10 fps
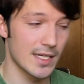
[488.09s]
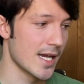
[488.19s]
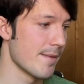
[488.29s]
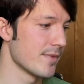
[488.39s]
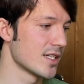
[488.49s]

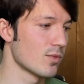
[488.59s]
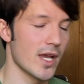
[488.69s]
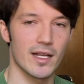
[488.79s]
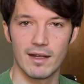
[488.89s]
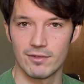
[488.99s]
It's
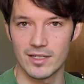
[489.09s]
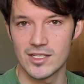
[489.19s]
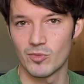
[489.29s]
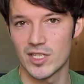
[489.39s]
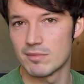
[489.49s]
why I cover it
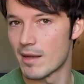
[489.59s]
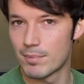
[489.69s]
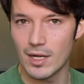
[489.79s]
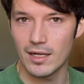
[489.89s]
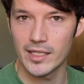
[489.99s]
so much in my
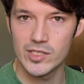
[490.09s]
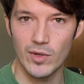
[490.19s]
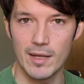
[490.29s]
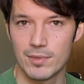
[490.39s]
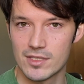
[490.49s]
book. It's
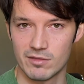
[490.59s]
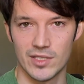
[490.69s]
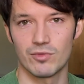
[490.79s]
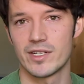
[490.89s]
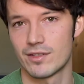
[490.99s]
why I put so
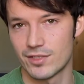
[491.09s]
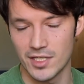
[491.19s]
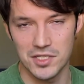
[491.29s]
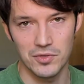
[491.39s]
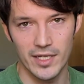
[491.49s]
much research
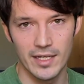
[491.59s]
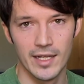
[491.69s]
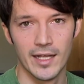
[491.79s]
into it.